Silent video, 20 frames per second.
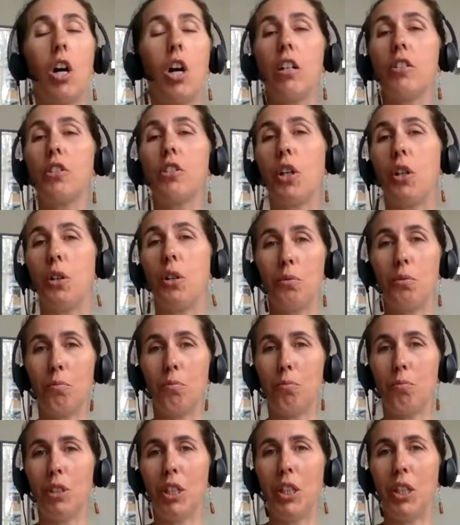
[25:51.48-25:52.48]

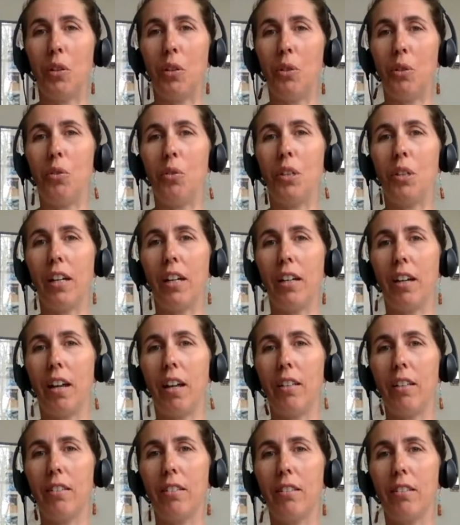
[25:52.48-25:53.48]
Costco, you can
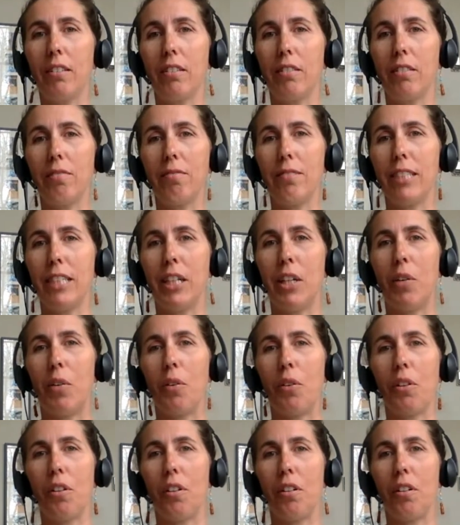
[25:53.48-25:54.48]
get,
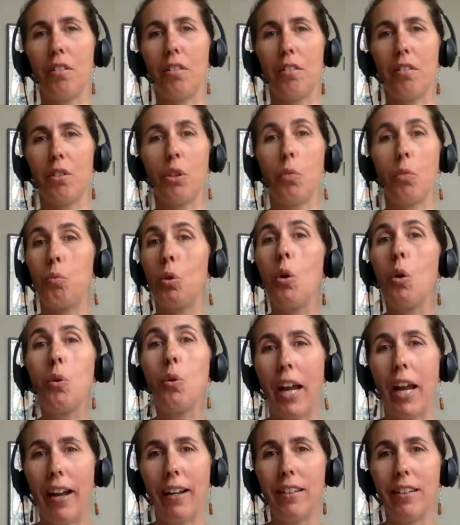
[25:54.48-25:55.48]
the
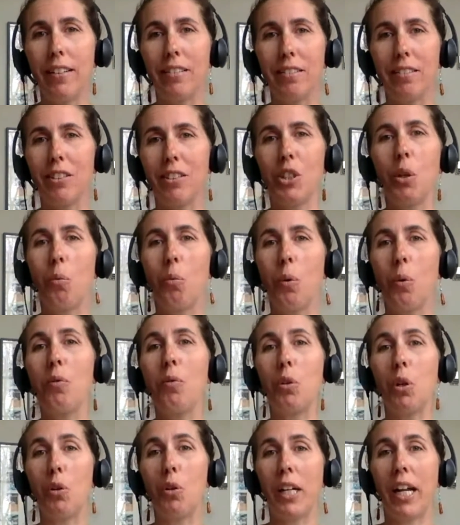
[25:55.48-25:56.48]
Rogaine. So
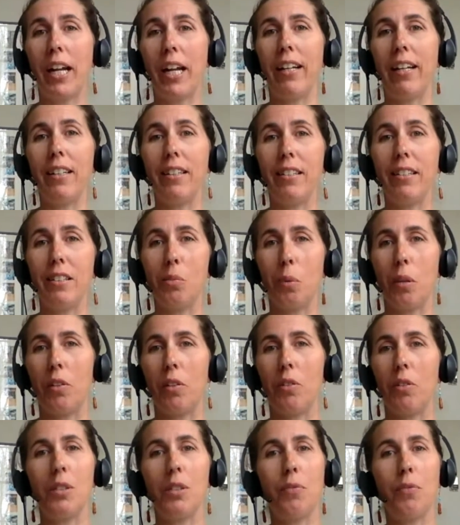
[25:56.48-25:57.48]
what Rogaine is,
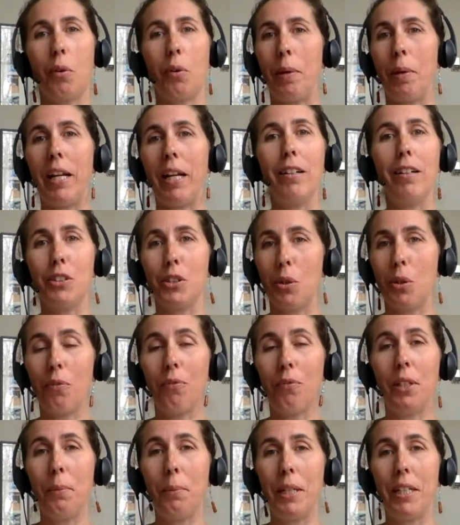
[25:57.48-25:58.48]
whether it's for males or
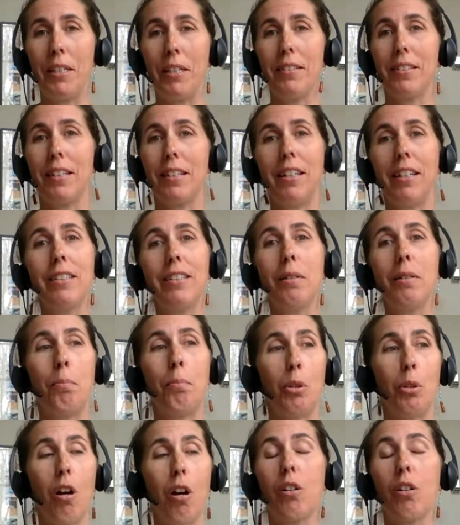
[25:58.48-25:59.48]
females, it's a
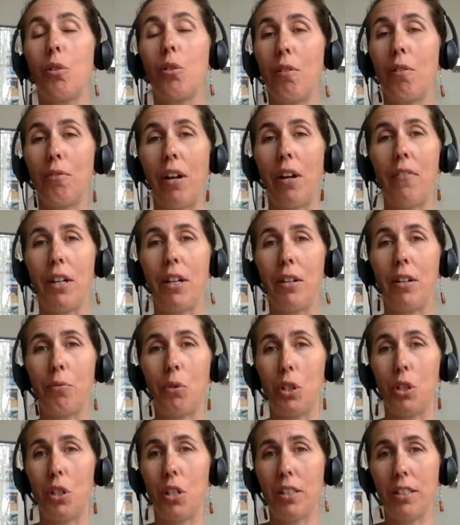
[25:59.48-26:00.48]
blocker of
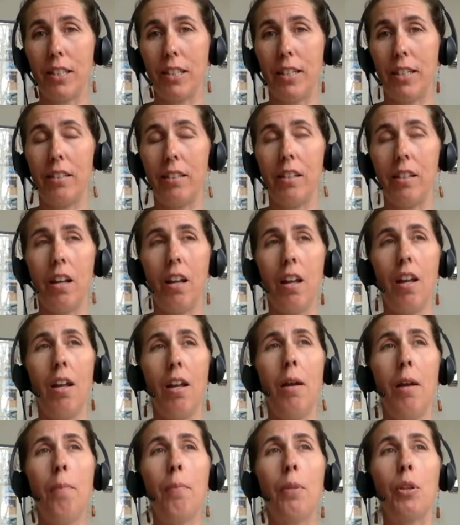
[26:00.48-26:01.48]
5-alpha reductase.
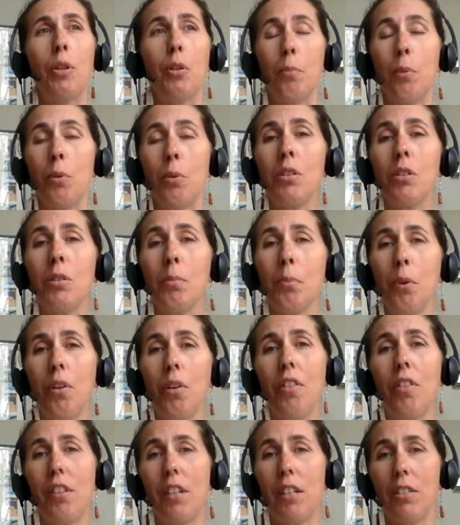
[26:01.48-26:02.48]
But the most
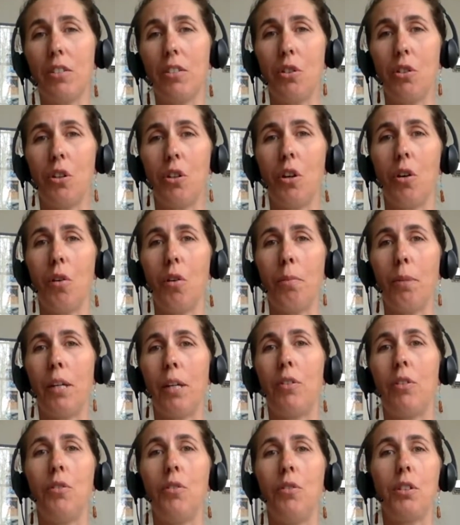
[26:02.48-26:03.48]
important thing to know
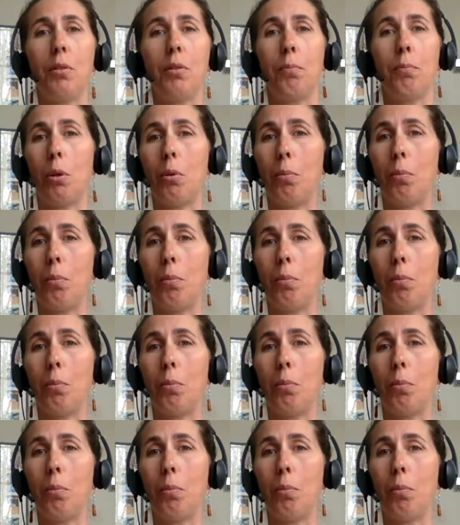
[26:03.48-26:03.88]
about using